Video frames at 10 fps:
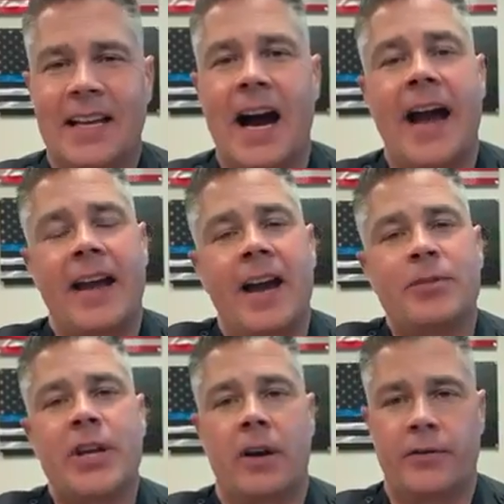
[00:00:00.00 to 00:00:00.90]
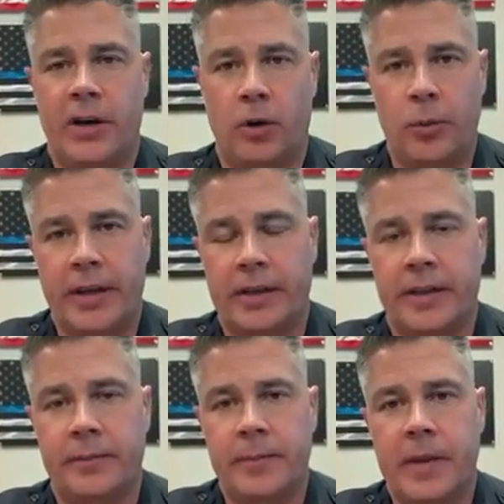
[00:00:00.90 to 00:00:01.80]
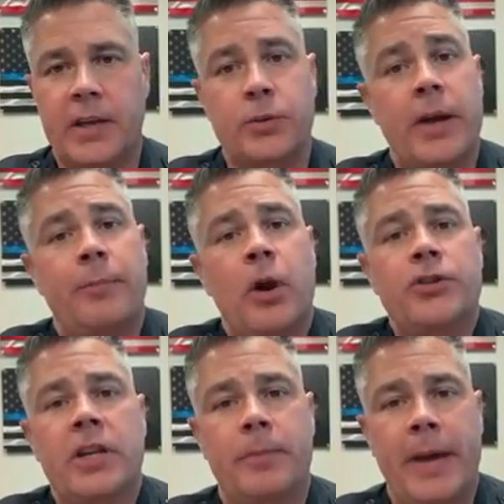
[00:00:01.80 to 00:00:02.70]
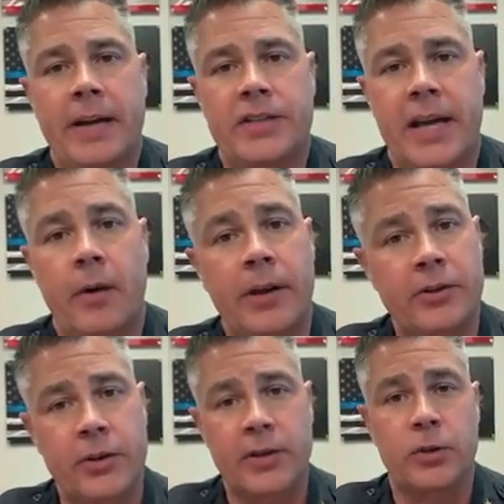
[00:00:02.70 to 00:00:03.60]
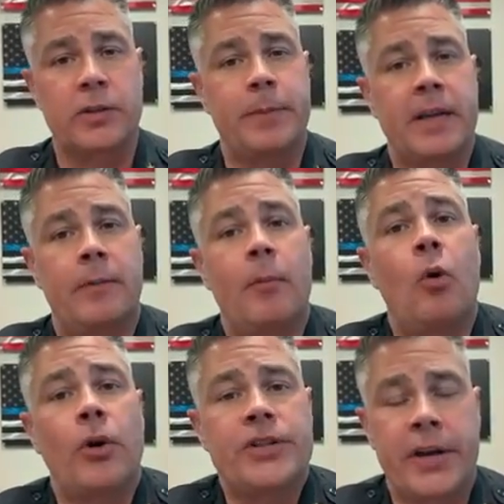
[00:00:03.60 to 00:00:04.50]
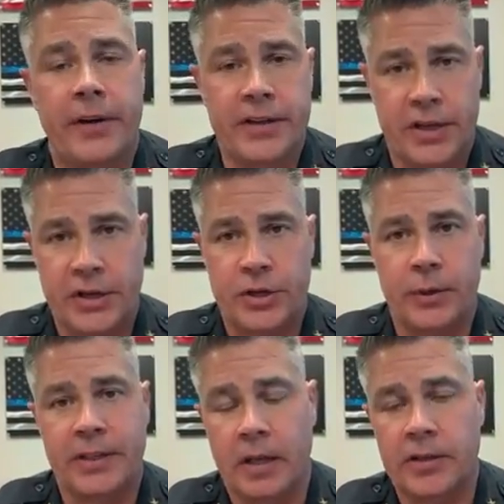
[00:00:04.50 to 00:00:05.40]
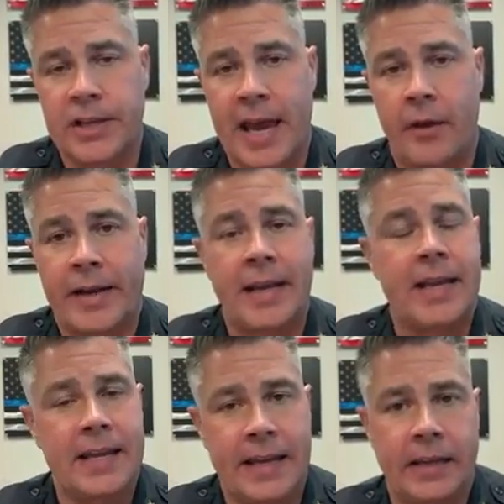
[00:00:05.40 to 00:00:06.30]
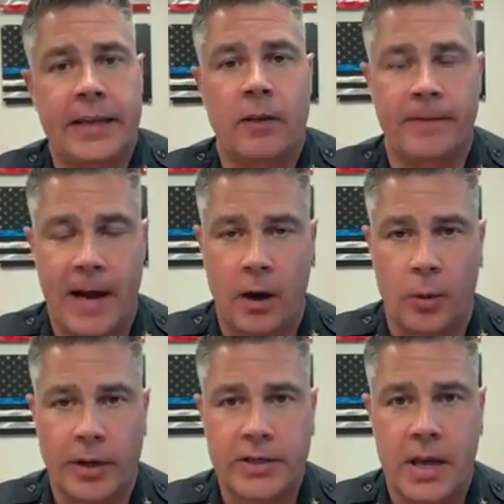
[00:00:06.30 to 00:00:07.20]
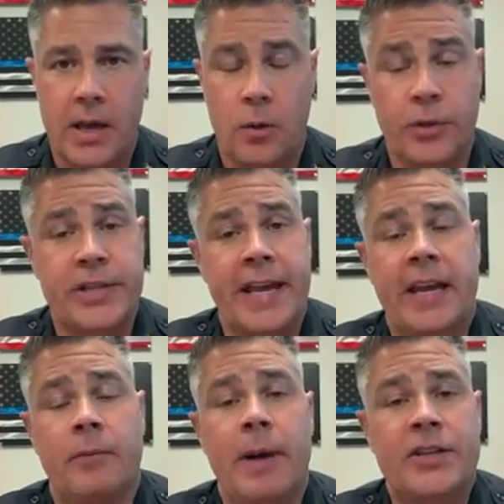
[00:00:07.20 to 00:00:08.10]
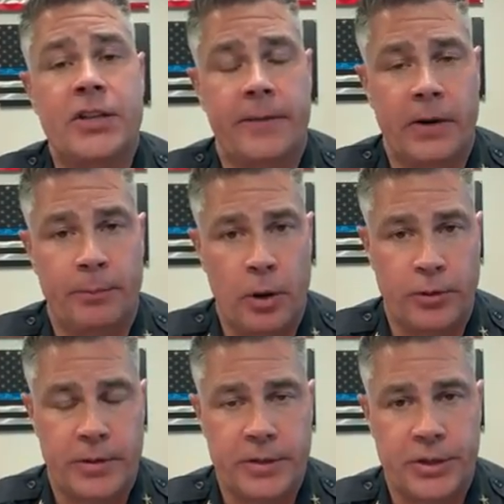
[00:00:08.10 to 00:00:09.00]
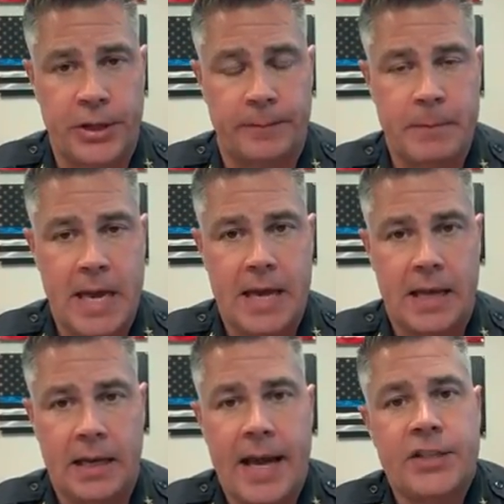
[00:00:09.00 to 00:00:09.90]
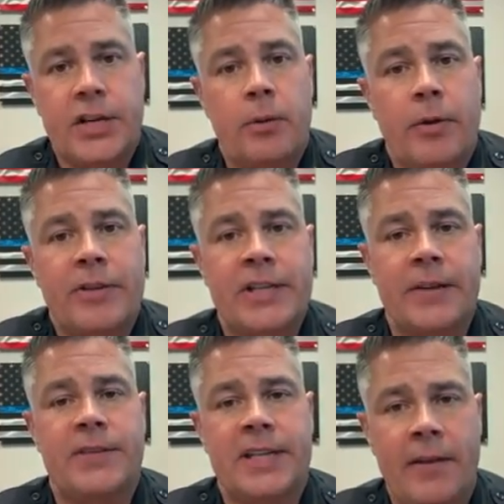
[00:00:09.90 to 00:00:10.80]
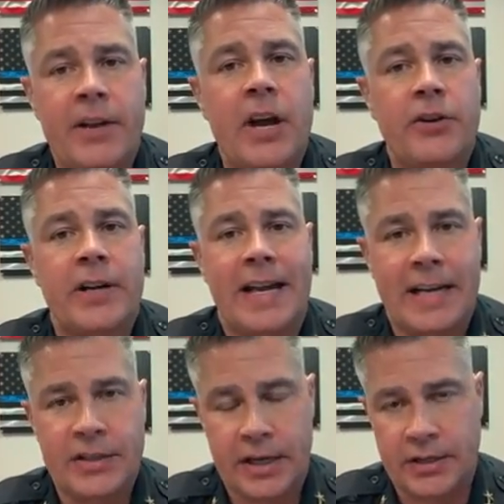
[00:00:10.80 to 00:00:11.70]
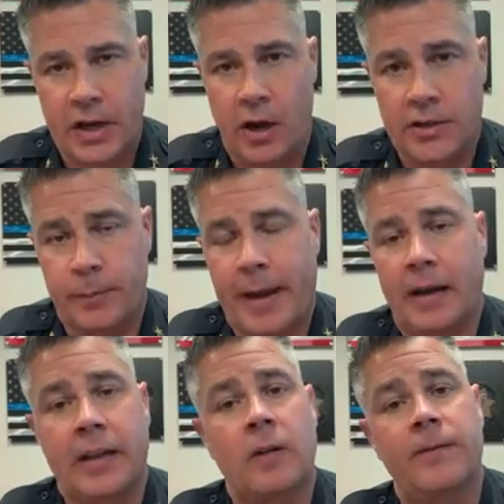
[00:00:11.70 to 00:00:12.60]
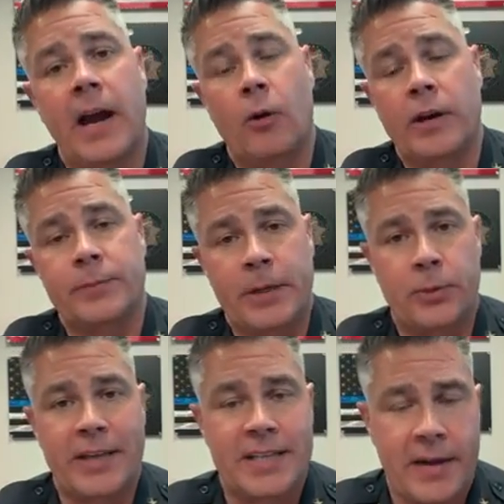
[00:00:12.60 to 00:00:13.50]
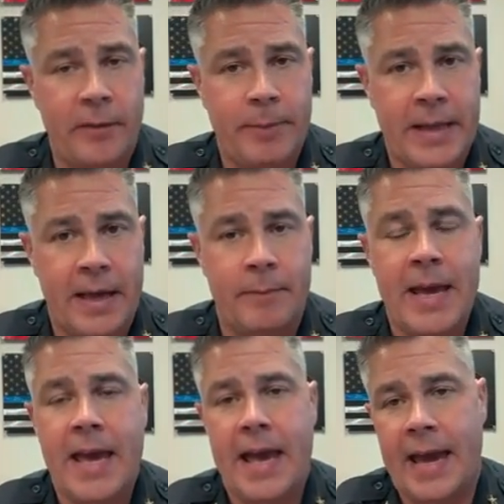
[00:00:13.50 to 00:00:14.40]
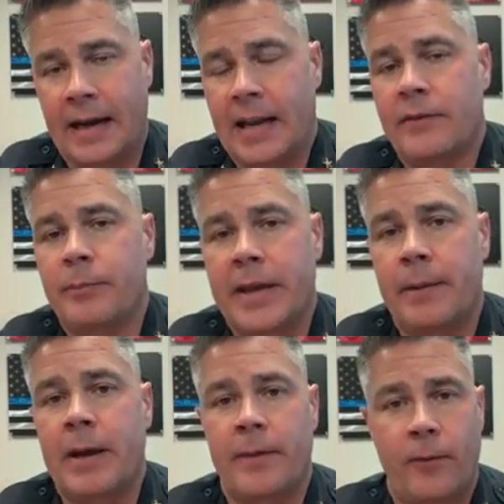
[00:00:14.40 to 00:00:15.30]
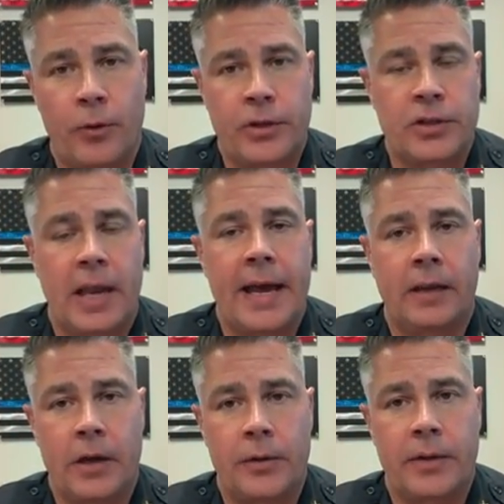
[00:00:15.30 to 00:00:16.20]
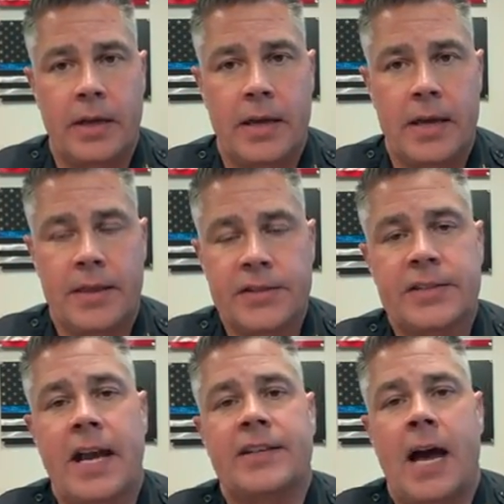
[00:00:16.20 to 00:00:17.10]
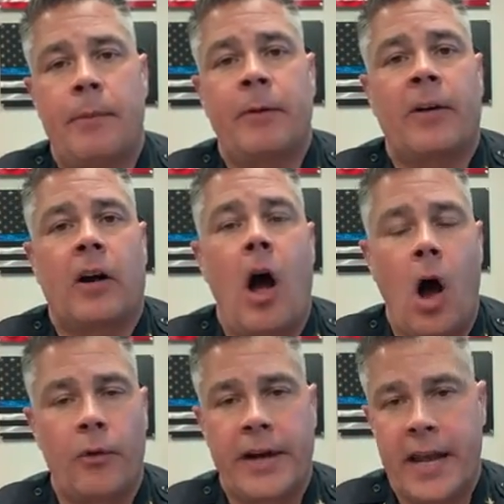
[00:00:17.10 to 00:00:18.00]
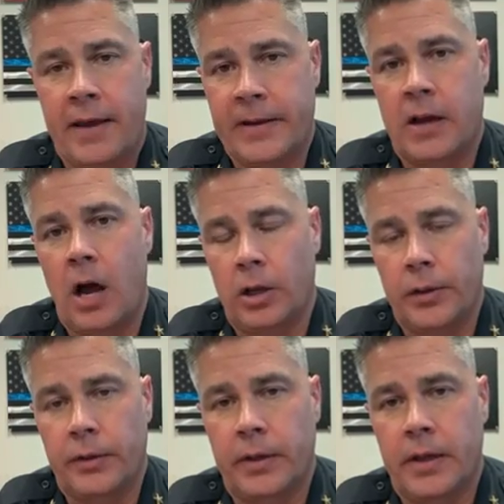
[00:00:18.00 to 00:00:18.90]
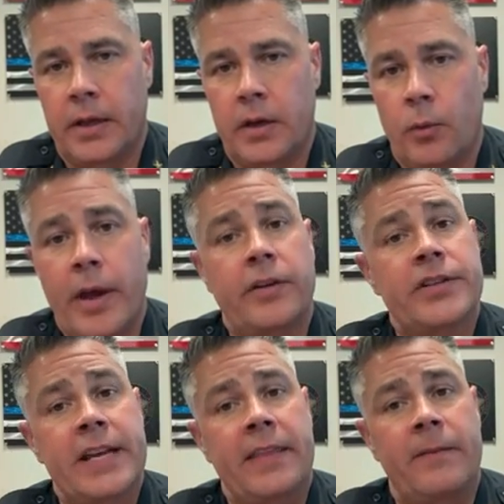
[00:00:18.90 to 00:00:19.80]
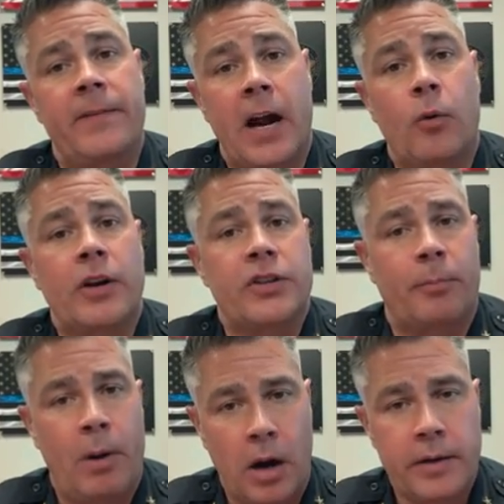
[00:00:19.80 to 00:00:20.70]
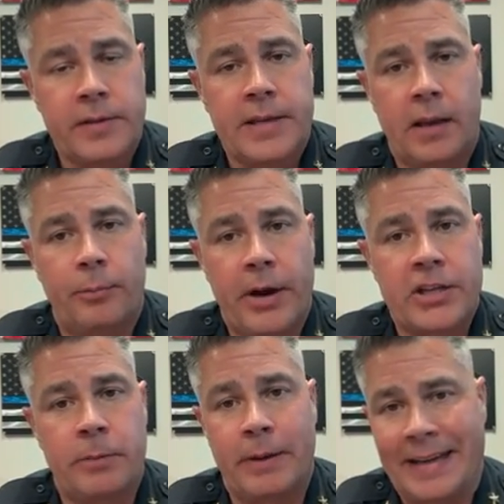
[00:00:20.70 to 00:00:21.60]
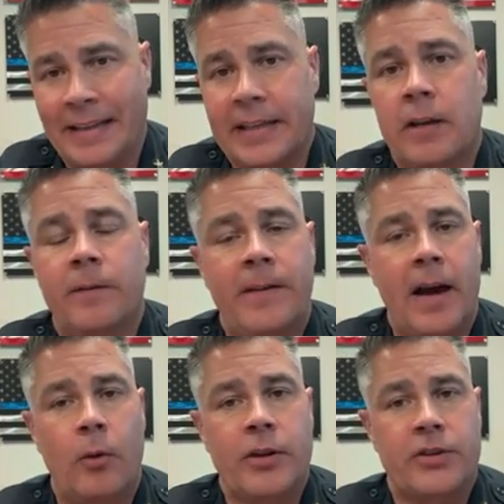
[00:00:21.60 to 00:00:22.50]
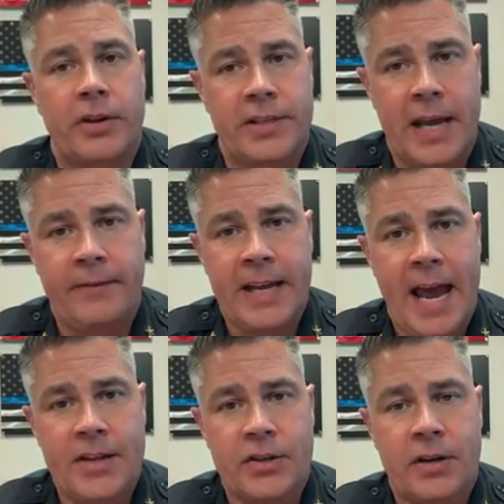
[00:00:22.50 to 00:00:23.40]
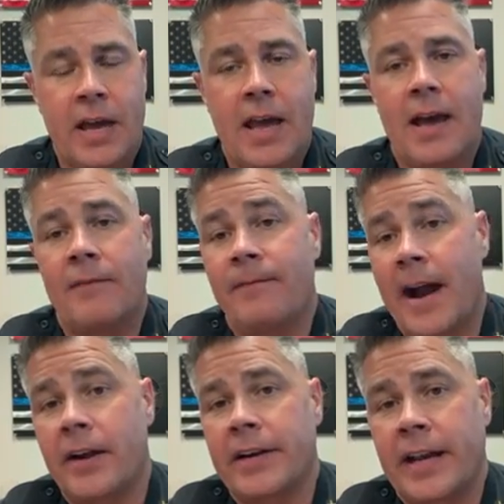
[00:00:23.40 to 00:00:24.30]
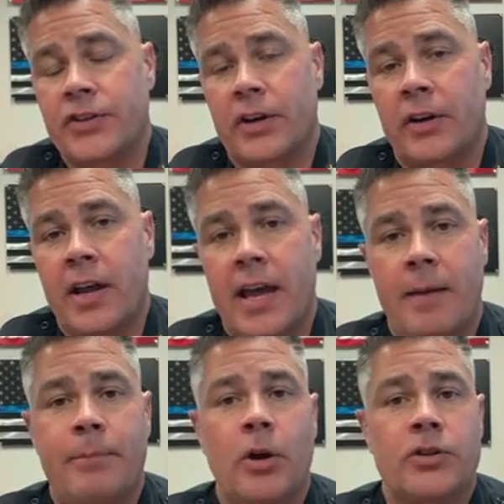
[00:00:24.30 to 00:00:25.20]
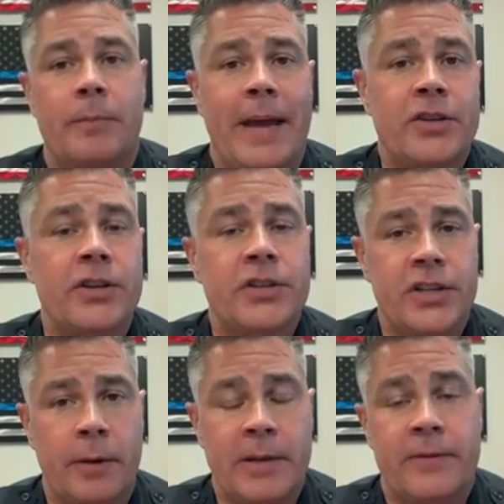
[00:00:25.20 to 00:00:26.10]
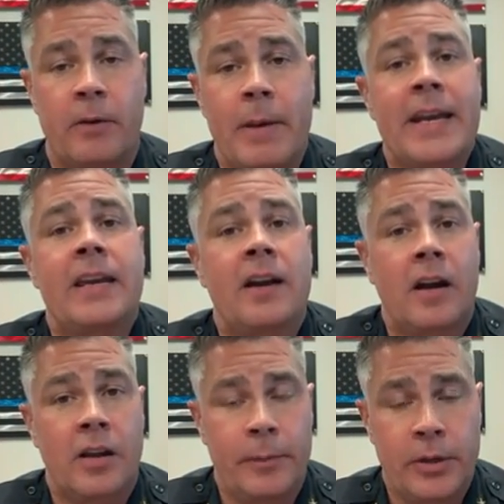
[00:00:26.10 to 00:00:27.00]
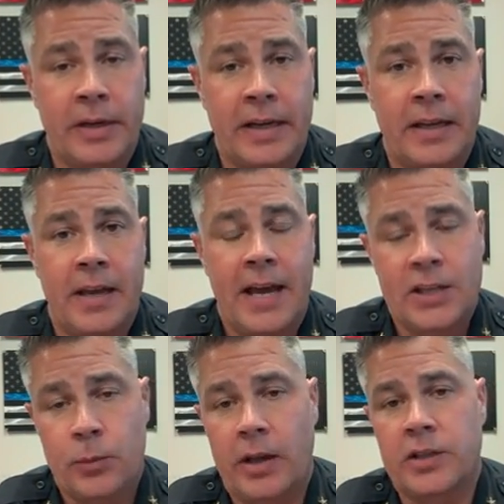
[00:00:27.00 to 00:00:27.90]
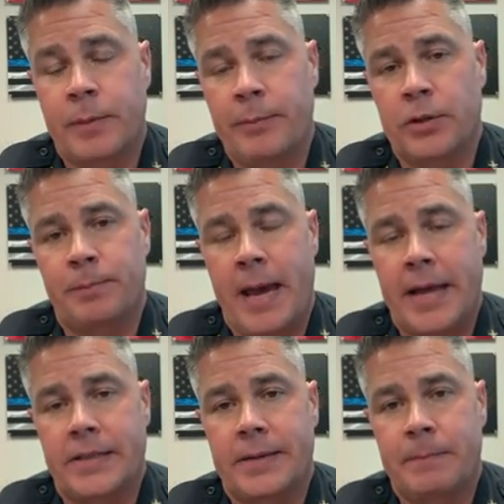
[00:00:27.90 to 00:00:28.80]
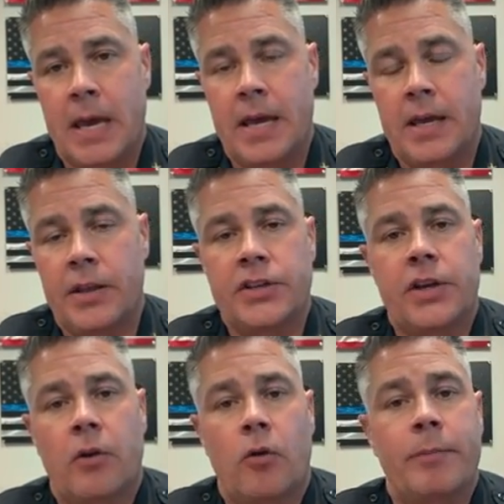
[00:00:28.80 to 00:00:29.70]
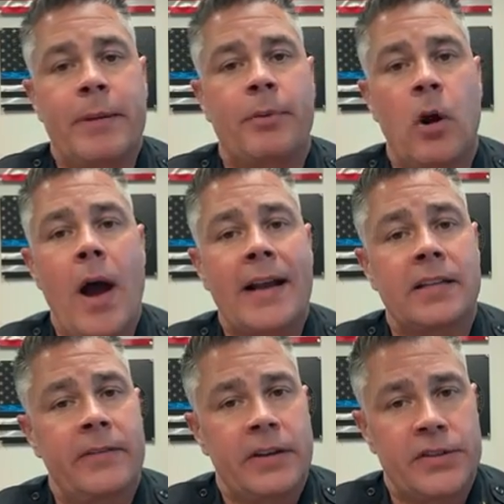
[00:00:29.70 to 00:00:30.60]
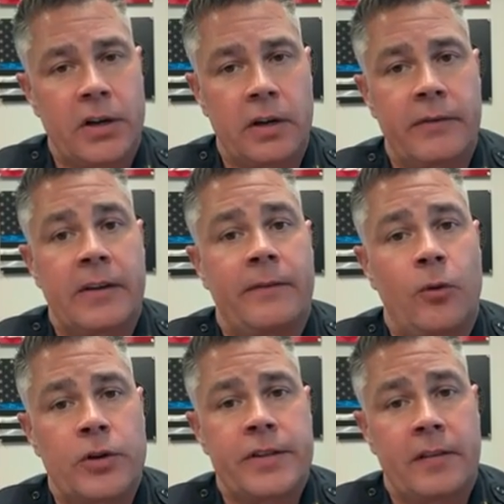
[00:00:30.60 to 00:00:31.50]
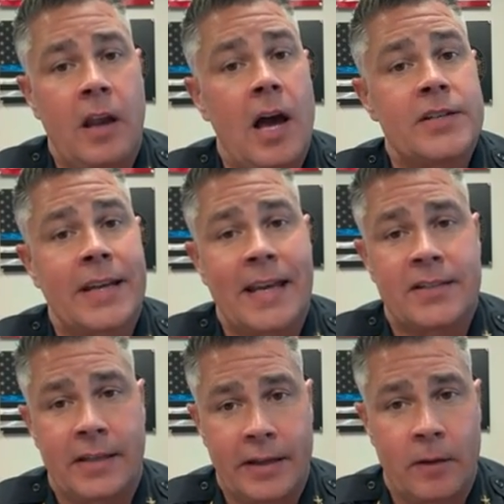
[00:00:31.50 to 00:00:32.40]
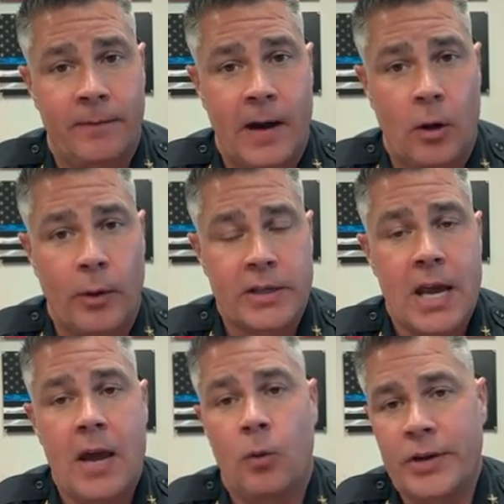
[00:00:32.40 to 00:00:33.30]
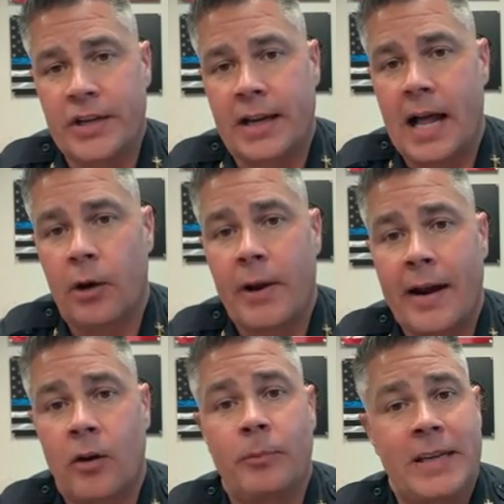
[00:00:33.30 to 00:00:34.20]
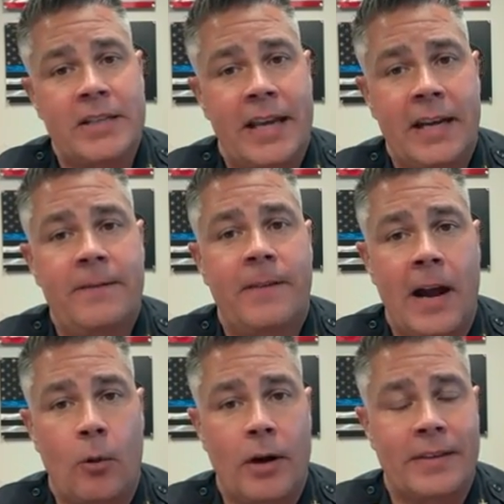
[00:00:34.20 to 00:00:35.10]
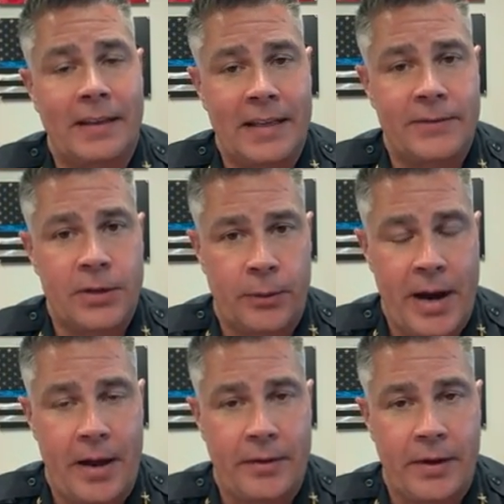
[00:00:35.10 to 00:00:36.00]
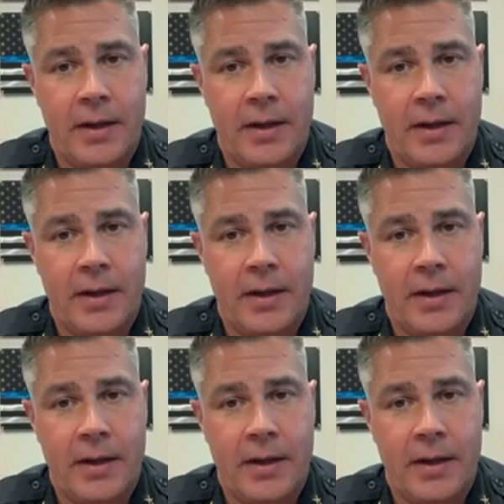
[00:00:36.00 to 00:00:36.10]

Hi, I'm Sheriff Darren Weekly. As we approach Independence Day, I want to address what's become a more serious issue in Douglas County illegal fireworks. We're taking a much different approach this year. Last year, we received 786 calls about illegal fireworks between 7 p.m. and 11 p.m. on the 4th of July alone. This is on top of our already heavy call load. We understand that fireworks are part of the celebration, but illegal fireworks are a safety hazard, a fire danger, and pose a major disturbance for many in our community as well as people's pets. This year, we'll be proactive and assertive in enforcing the laws against illegal fireworks, which in Colorado means any firework that leaves the ground.